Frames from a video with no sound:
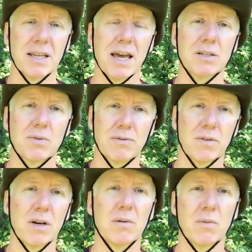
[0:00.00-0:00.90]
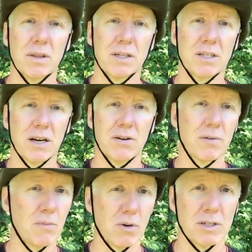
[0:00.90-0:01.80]
days with film with a
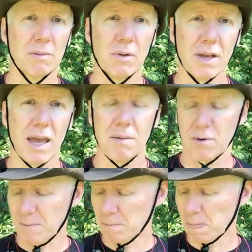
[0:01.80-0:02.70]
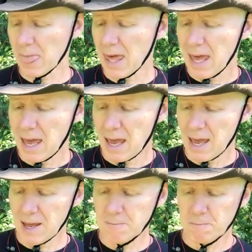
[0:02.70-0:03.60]
more simple camera.
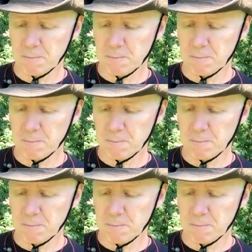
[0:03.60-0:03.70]
And